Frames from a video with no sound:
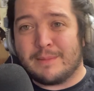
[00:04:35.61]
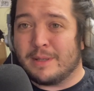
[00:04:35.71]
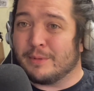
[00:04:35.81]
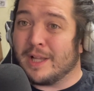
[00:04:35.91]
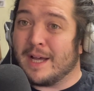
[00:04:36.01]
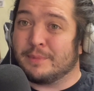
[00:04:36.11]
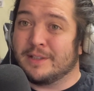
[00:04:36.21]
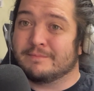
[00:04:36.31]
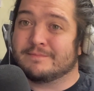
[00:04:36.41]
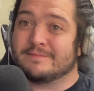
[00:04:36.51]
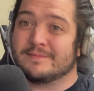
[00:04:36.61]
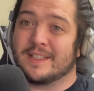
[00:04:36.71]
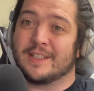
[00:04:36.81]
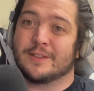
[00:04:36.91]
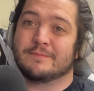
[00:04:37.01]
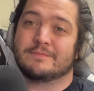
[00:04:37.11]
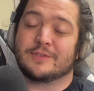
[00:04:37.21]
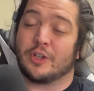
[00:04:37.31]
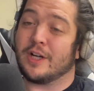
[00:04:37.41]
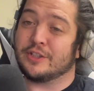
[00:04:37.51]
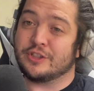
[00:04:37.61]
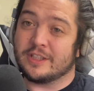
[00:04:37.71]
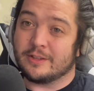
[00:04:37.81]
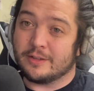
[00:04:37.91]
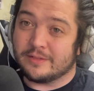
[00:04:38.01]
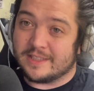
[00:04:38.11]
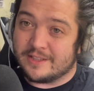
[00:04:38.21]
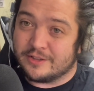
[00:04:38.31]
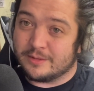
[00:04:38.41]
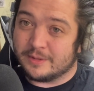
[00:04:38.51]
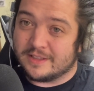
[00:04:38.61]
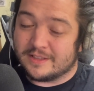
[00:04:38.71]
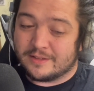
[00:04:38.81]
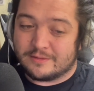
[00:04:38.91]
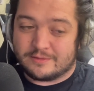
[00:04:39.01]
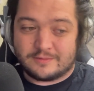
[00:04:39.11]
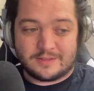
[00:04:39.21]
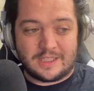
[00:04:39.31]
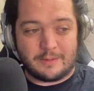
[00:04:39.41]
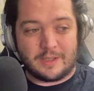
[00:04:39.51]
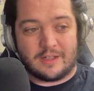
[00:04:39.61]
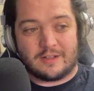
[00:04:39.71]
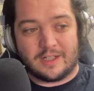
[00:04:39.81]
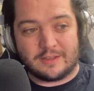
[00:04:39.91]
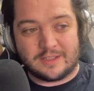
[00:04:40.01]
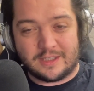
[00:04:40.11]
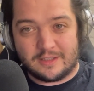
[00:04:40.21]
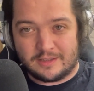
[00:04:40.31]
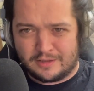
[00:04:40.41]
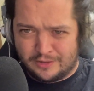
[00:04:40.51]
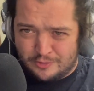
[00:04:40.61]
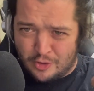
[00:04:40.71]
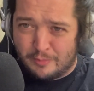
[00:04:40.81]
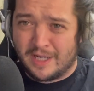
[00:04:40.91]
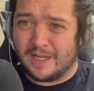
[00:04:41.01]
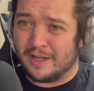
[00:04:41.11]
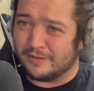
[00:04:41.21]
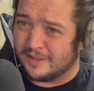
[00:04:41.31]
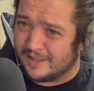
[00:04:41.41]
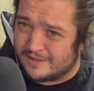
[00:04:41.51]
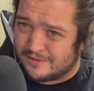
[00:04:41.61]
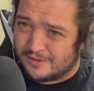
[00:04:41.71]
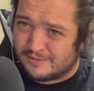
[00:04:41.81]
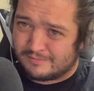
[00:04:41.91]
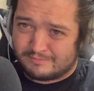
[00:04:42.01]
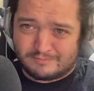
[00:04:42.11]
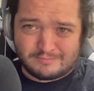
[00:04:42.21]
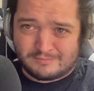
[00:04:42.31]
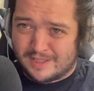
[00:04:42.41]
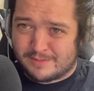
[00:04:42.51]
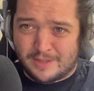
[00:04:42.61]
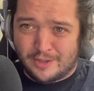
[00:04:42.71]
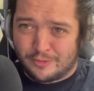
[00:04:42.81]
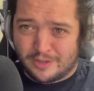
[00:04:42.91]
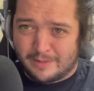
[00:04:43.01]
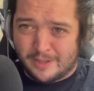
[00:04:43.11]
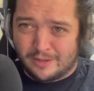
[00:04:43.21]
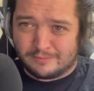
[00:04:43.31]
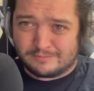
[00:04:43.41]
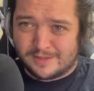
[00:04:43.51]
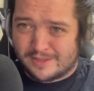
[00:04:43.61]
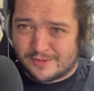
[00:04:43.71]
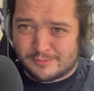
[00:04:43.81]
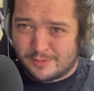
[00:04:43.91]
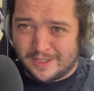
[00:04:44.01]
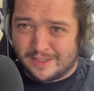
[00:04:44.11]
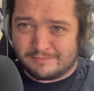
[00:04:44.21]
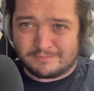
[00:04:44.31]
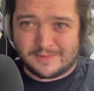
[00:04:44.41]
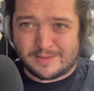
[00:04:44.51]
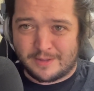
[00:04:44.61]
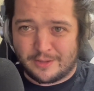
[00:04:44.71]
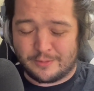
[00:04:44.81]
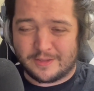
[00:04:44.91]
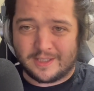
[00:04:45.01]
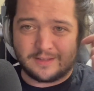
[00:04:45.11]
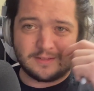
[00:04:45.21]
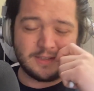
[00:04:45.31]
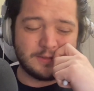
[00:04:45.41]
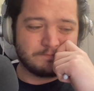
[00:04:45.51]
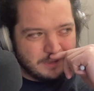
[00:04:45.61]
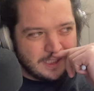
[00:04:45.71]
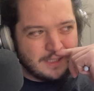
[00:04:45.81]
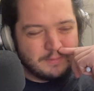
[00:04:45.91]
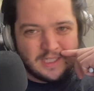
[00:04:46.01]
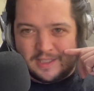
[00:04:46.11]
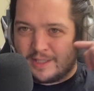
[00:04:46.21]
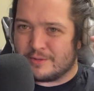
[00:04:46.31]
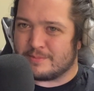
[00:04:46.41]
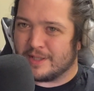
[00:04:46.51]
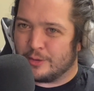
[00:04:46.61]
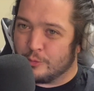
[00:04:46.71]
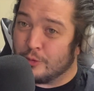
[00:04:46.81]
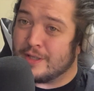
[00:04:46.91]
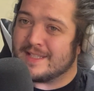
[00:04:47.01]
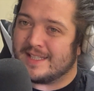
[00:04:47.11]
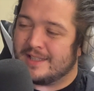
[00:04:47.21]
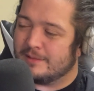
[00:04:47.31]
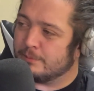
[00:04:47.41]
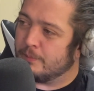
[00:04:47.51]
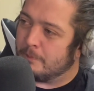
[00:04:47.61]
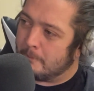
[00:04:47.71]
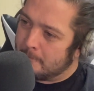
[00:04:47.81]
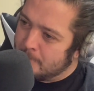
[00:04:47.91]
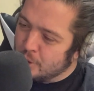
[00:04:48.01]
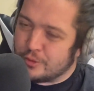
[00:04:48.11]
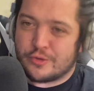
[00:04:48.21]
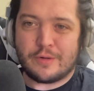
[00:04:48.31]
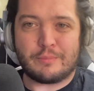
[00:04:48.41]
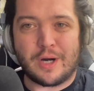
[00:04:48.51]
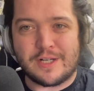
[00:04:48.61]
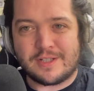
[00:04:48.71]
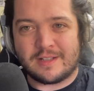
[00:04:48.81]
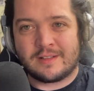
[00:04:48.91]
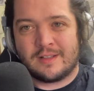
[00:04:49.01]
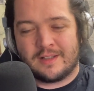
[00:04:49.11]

people happy. Draw a shitload of attention to myself. Get my art out there. By now that's my whole MO. That's my whole thing. So, but yeah, man, that was my quarantine portrait project.